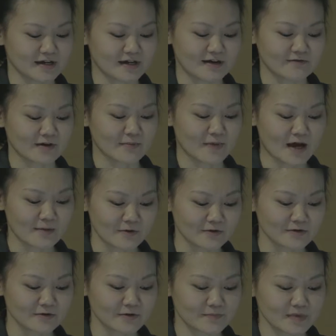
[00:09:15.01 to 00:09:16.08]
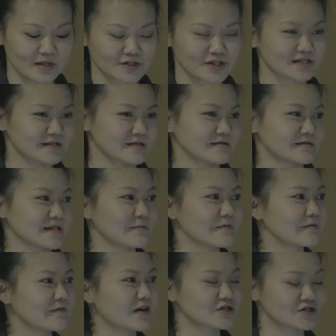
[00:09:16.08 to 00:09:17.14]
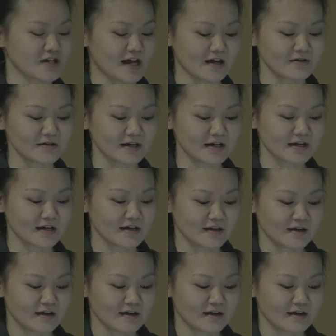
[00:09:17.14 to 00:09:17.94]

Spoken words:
of Pebble, just some functionality.